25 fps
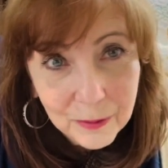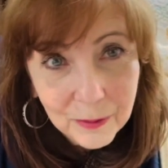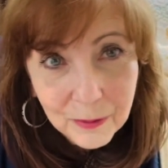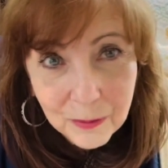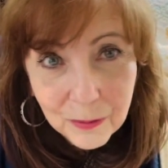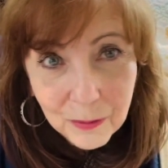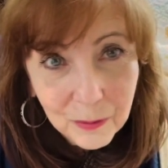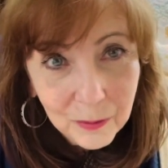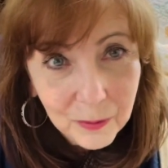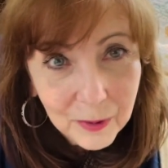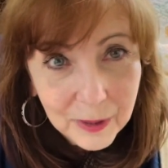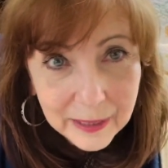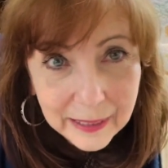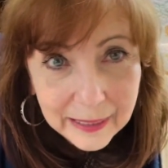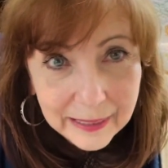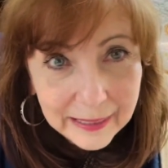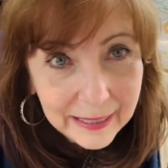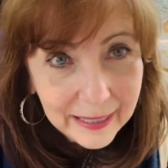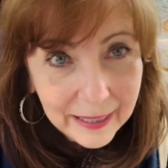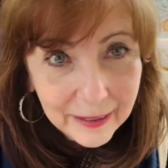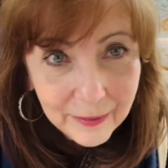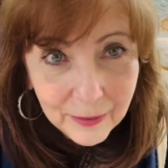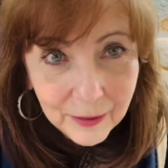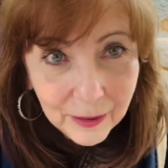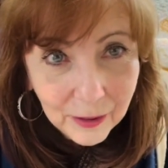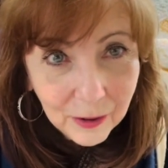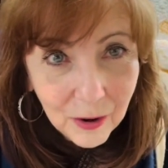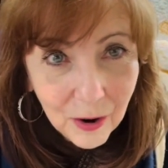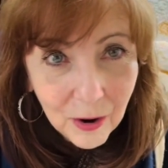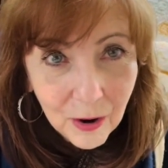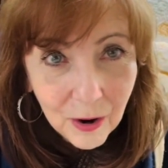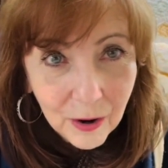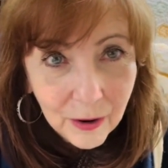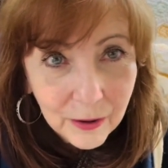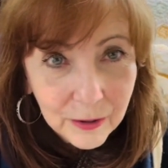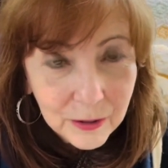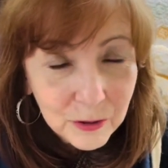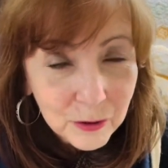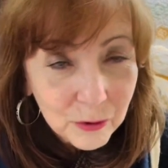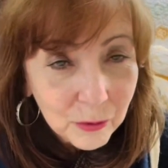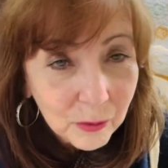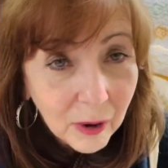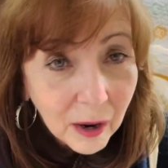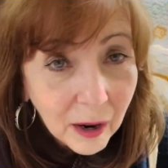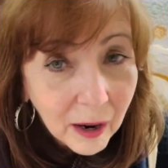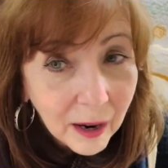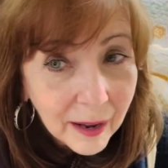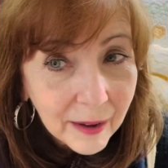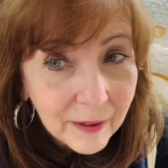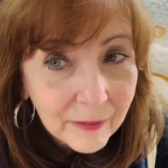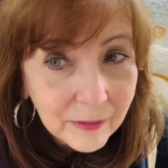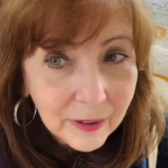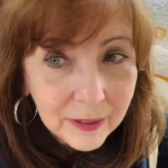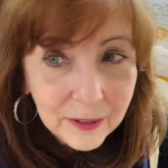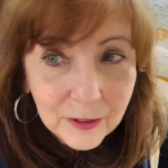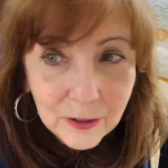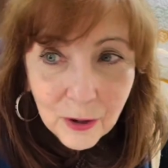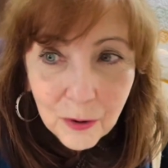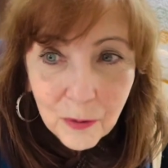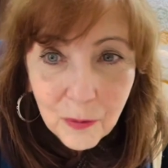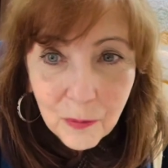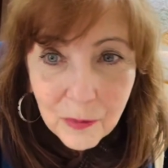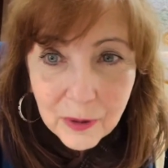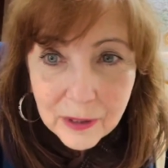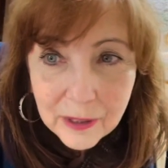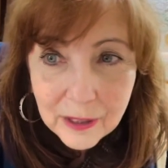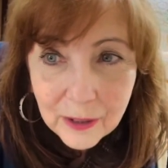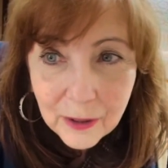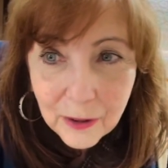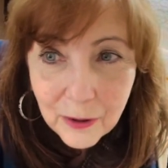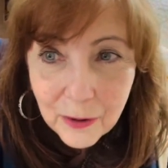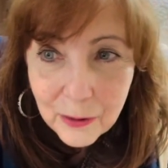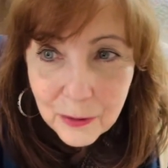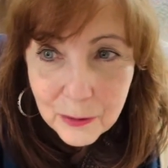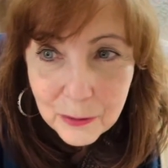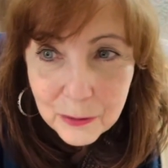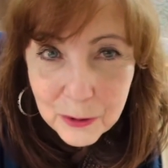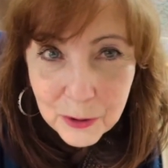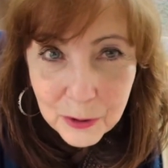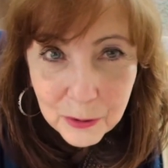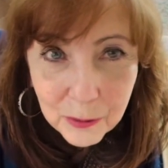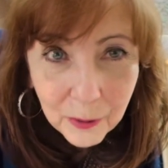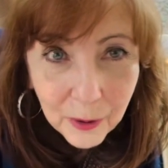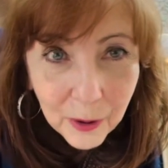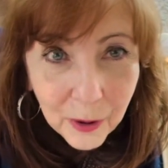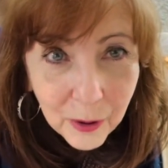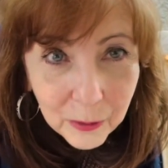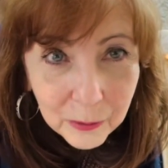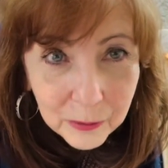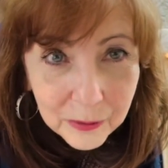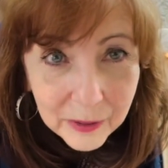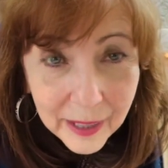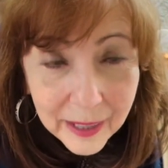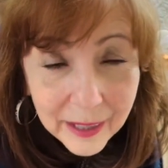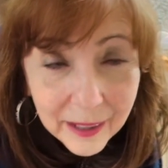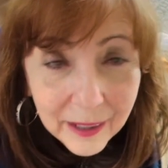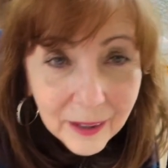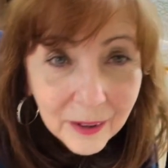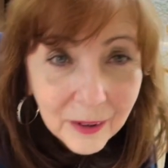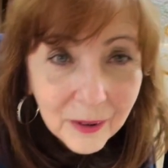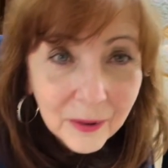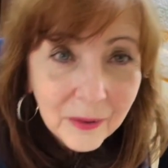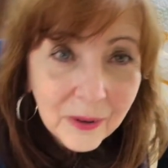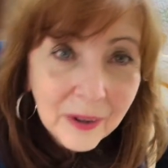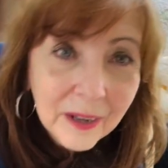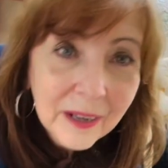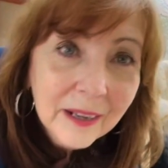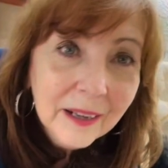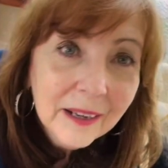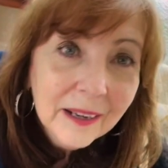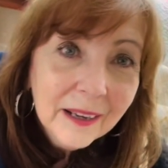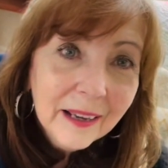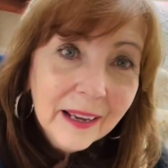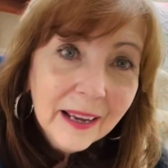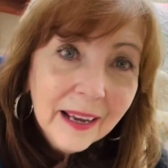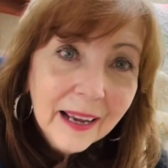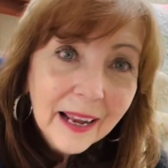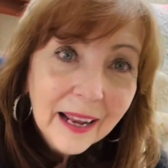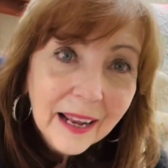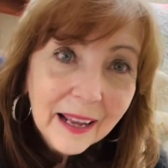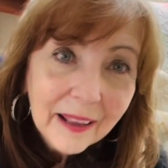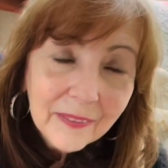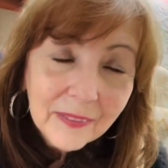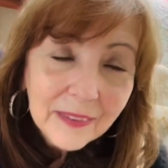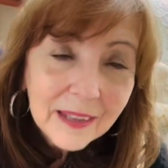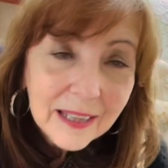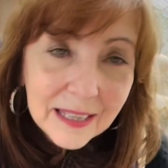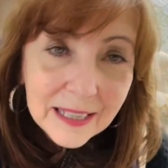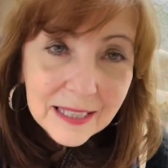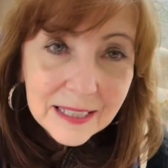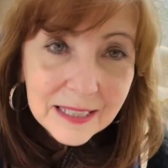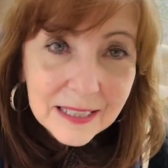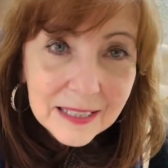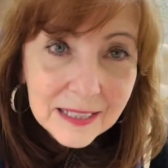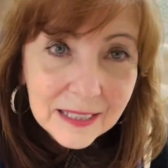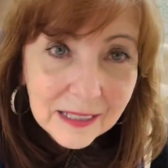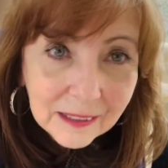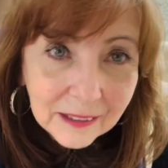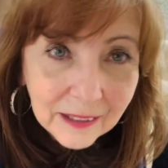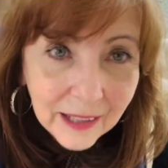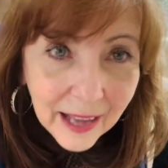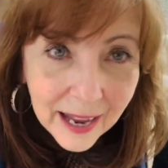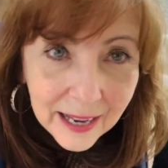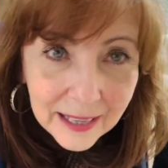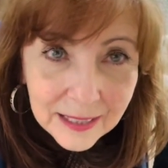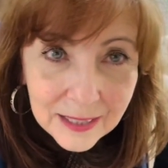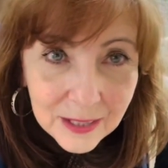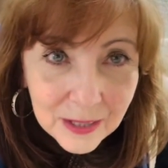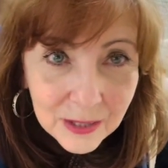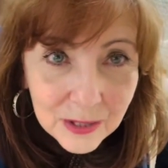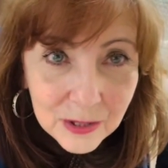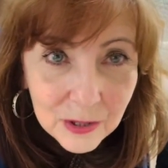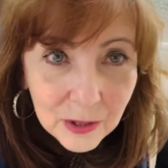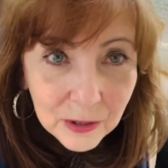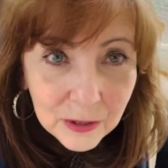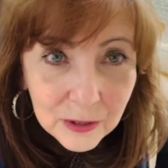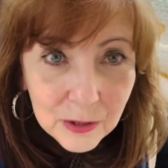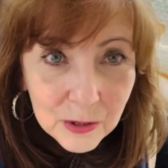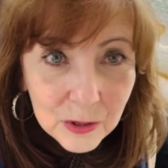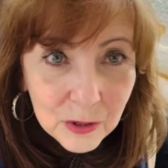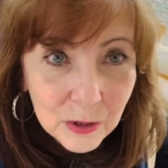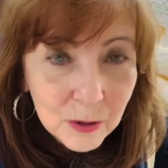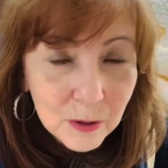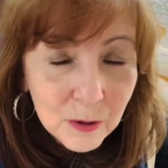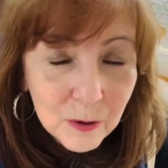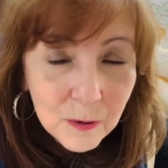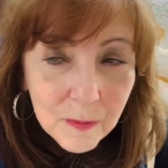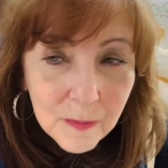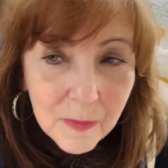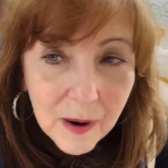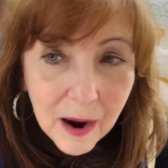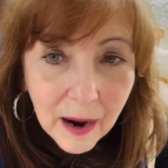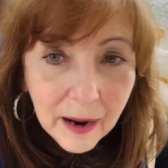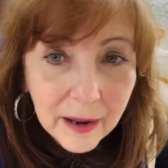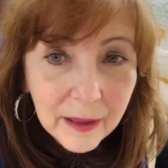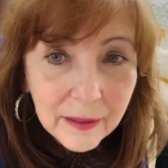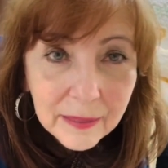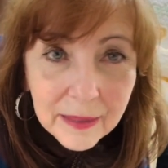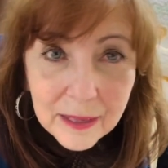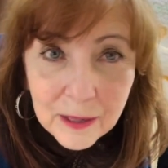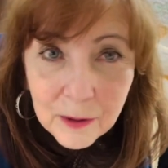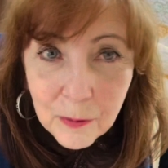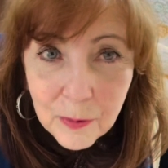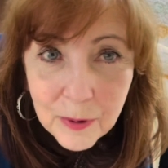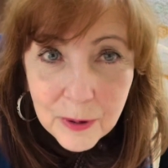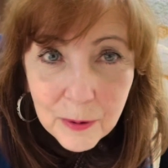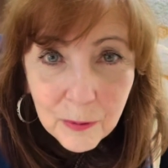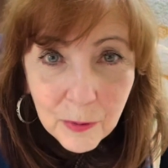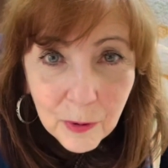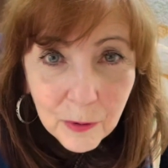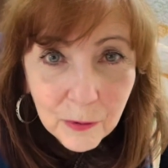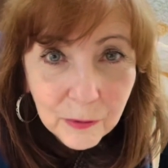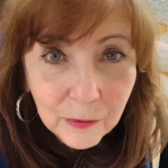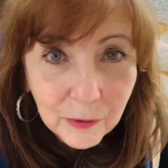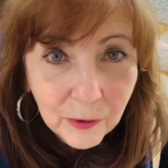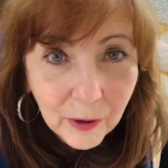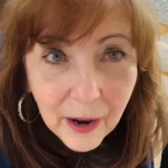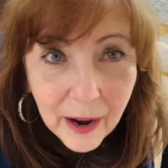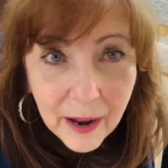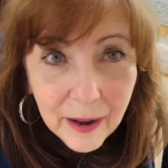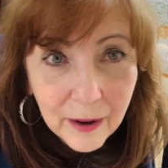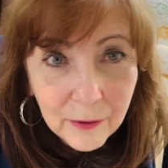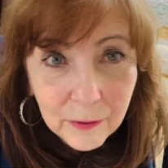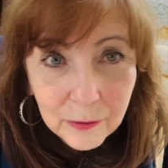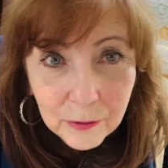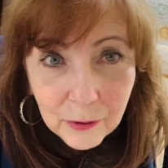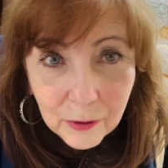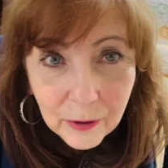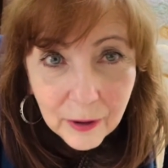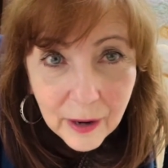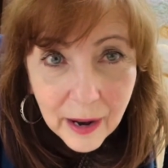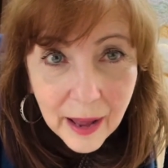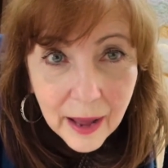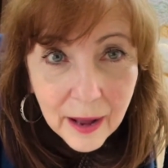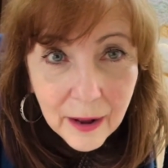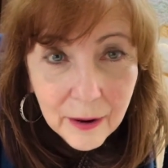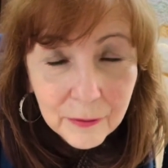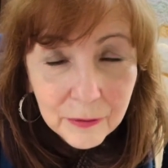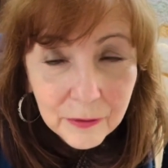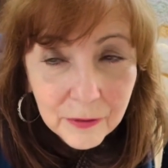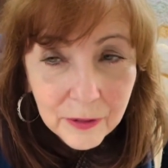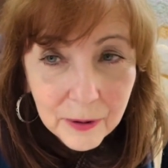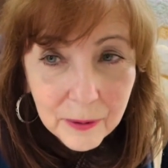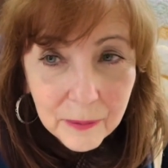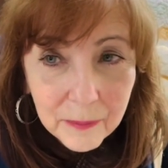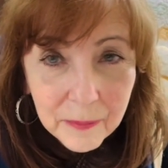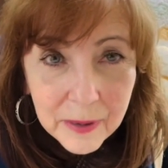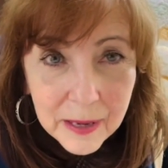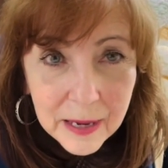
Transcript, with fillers: want to get in the car and drive. I don't want to go to a hotel. And these classes on Zoom, I think we will forever have them